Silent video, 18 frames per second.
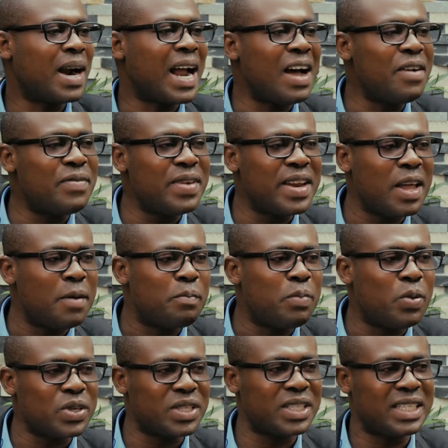having a
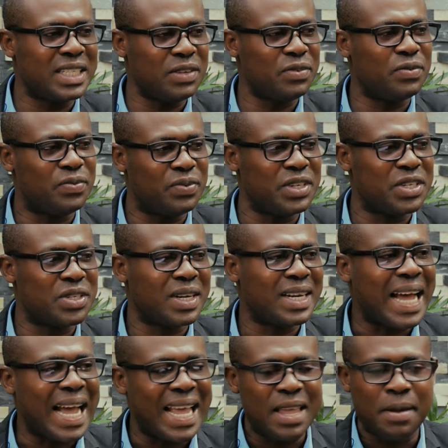positive
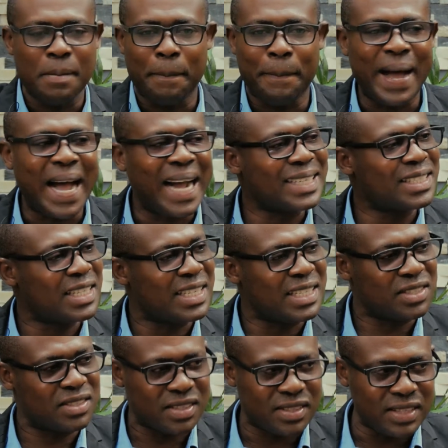vision that impacts the
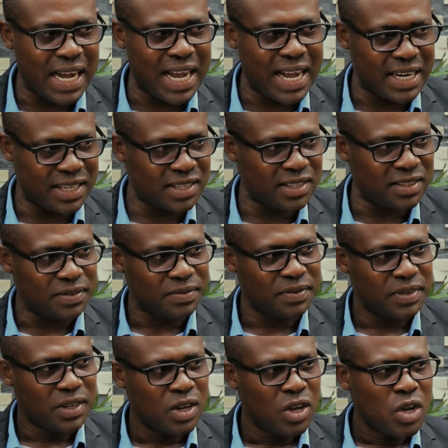society.
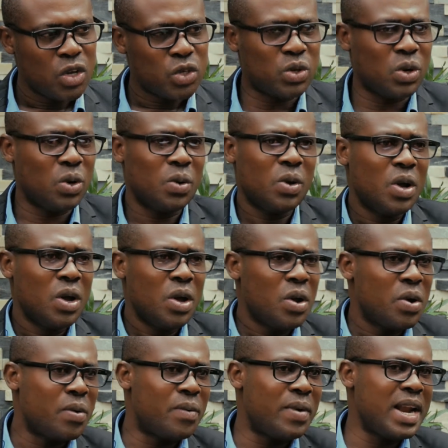So
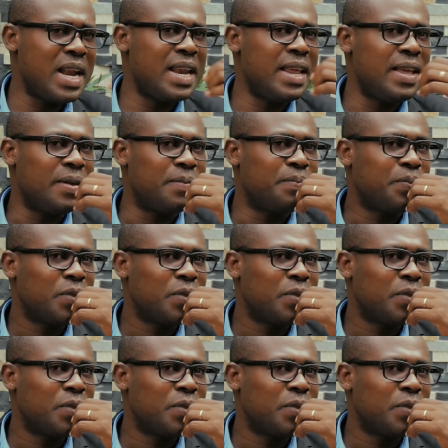really,